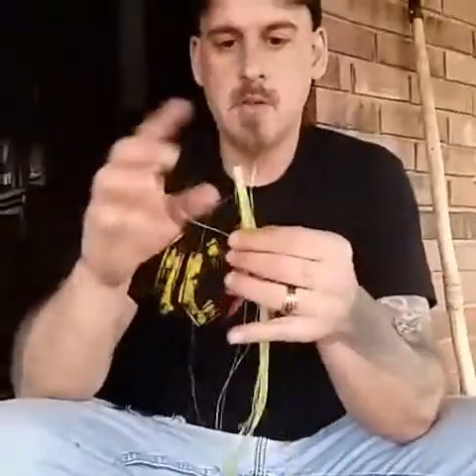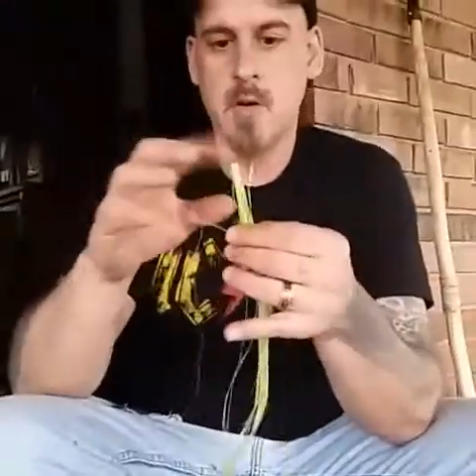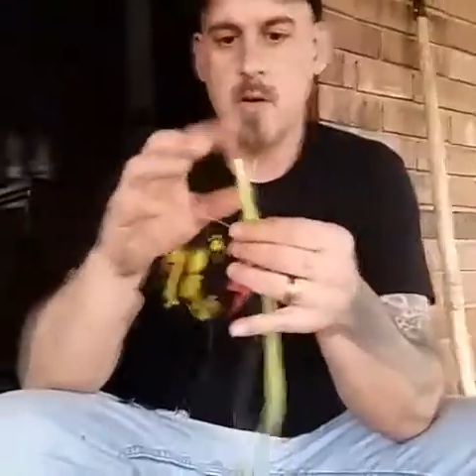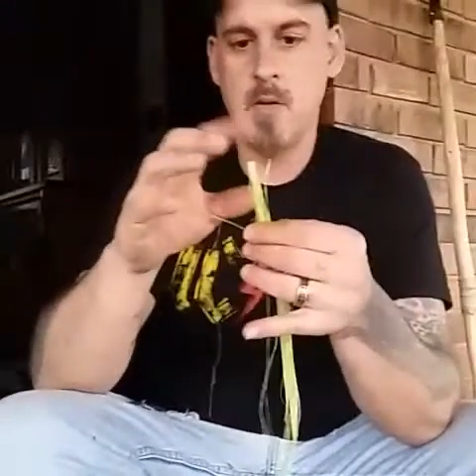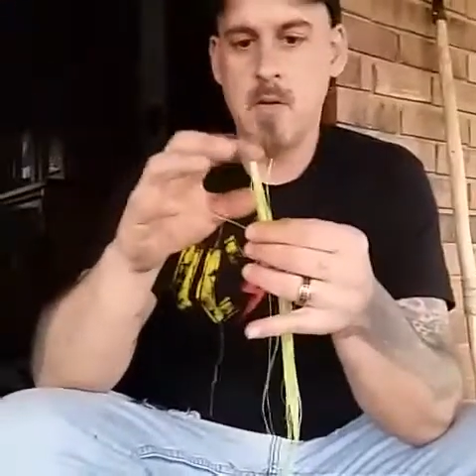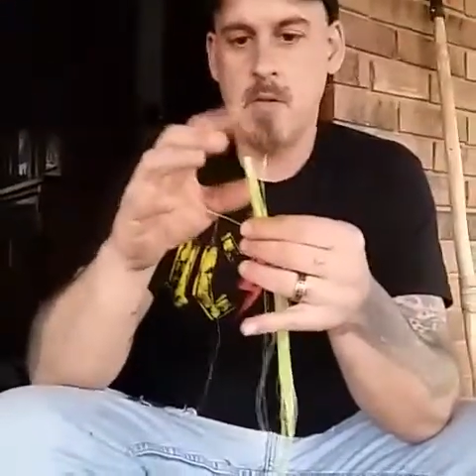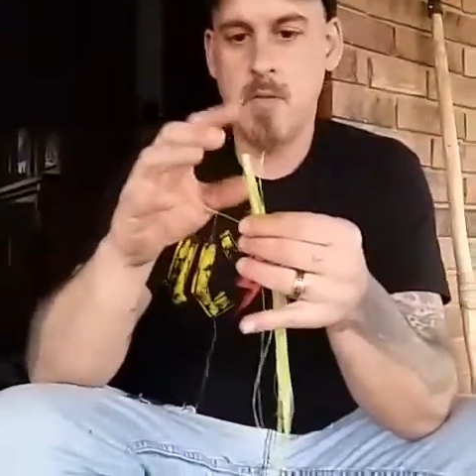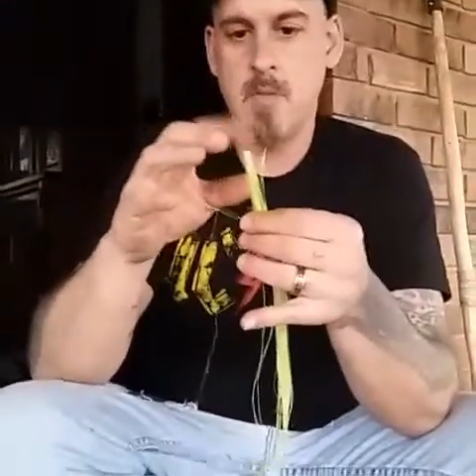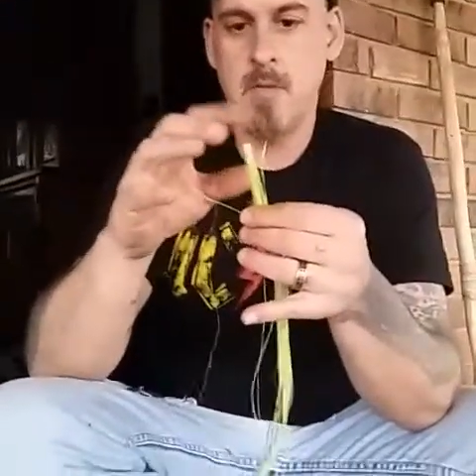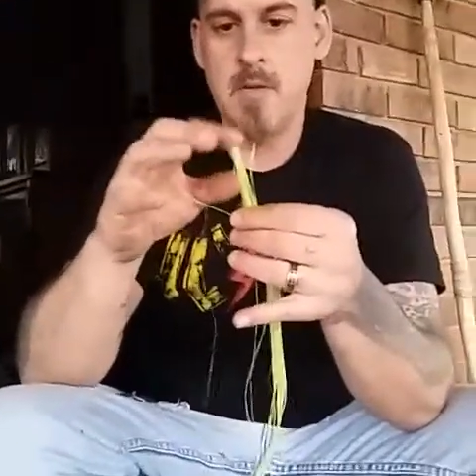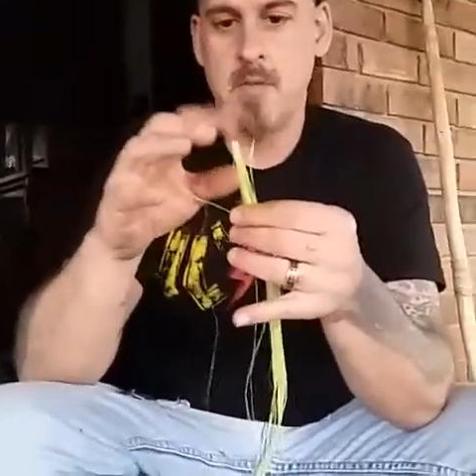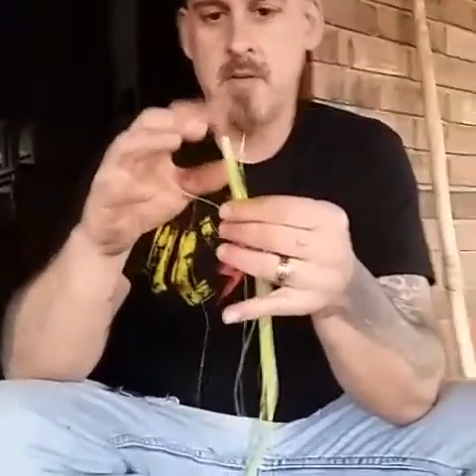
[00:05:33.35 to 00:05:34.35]
this is
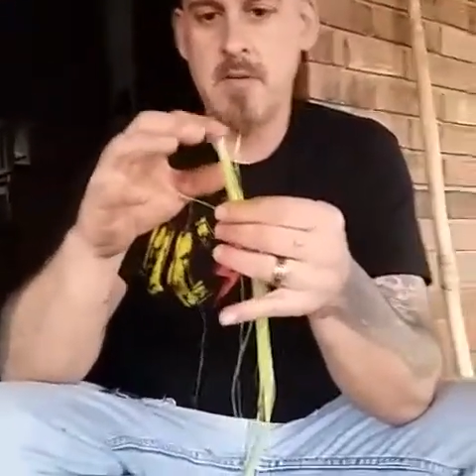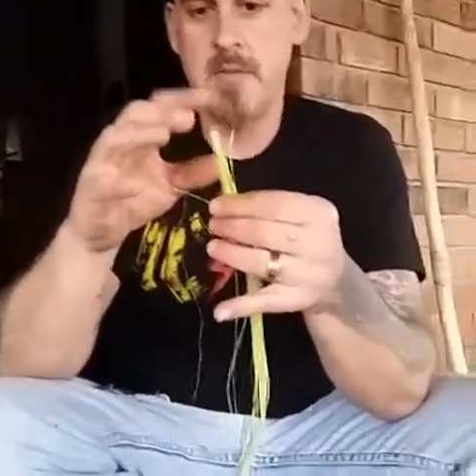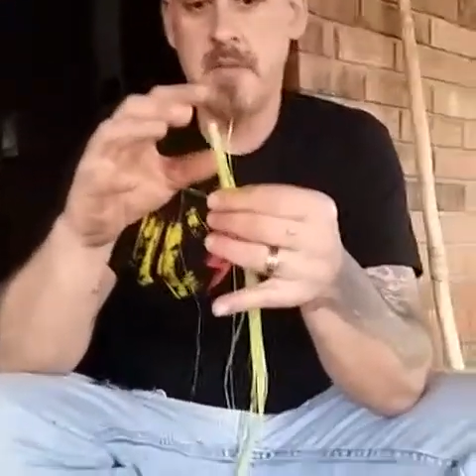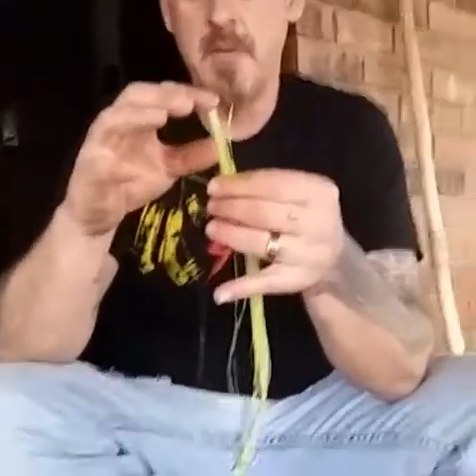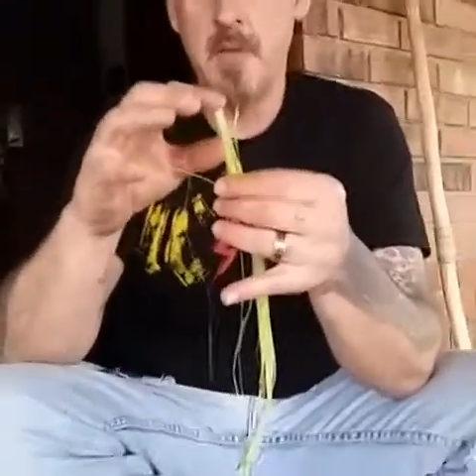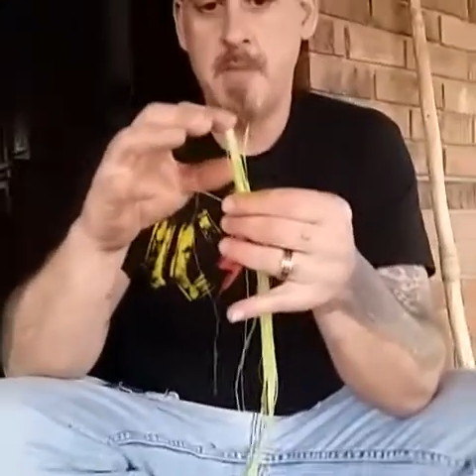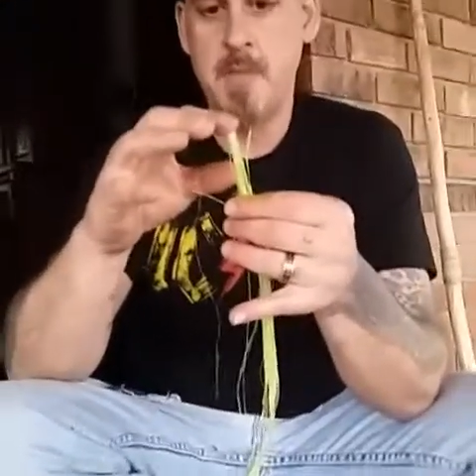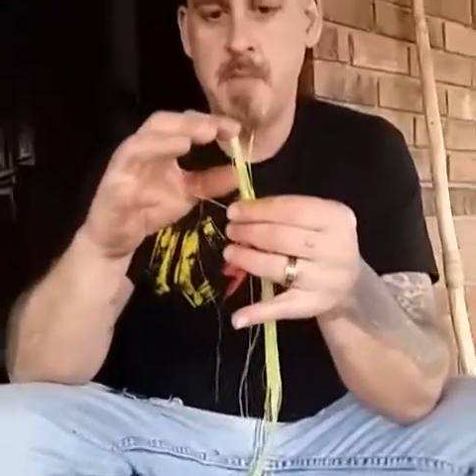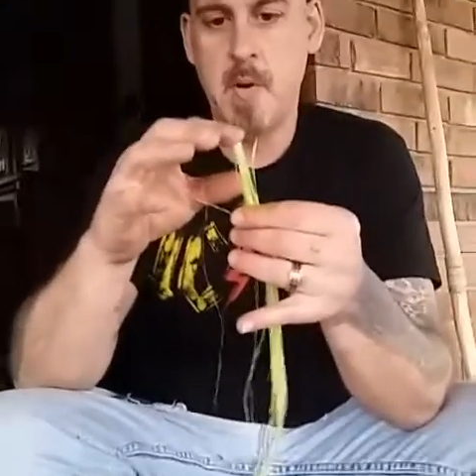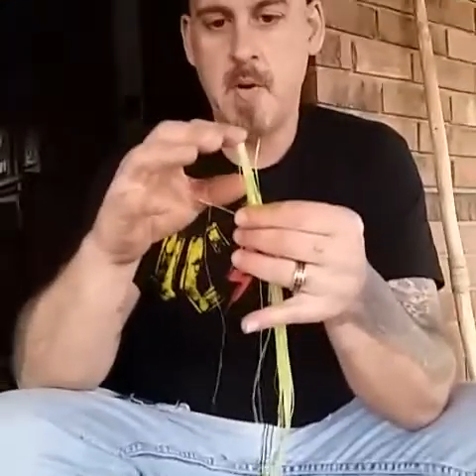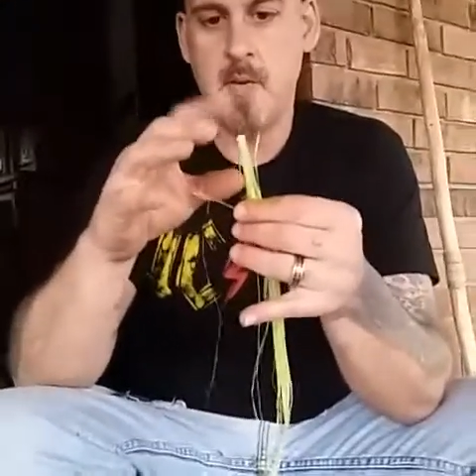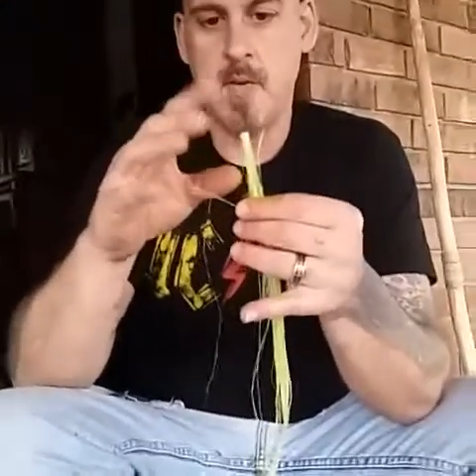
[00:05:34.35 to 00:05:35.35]
the part of the
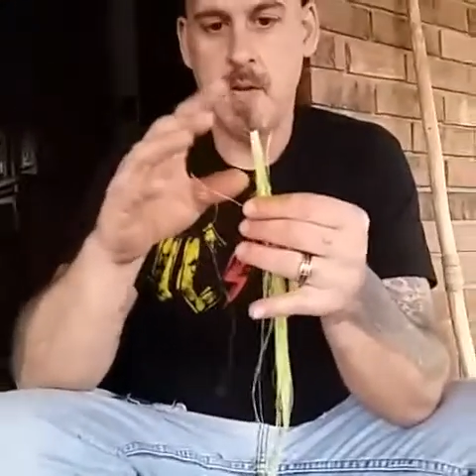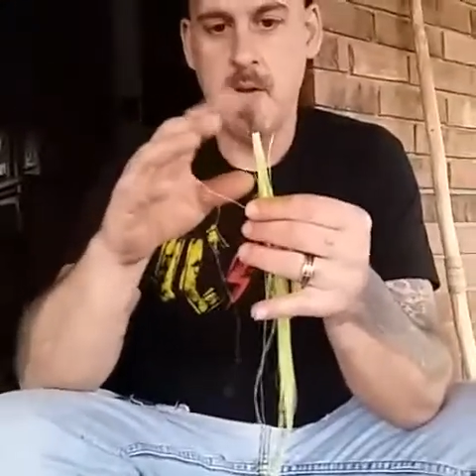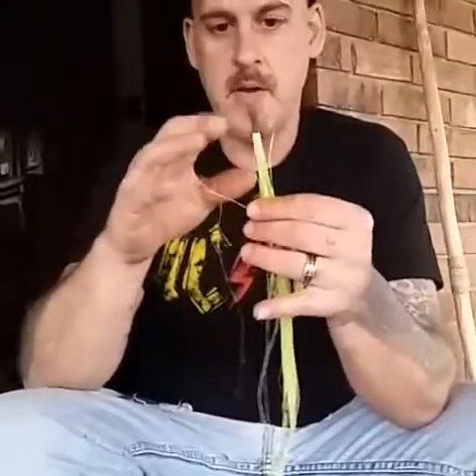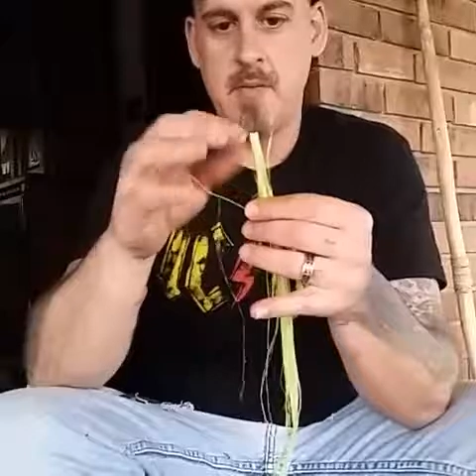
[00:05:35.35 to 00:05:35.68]
leaf where it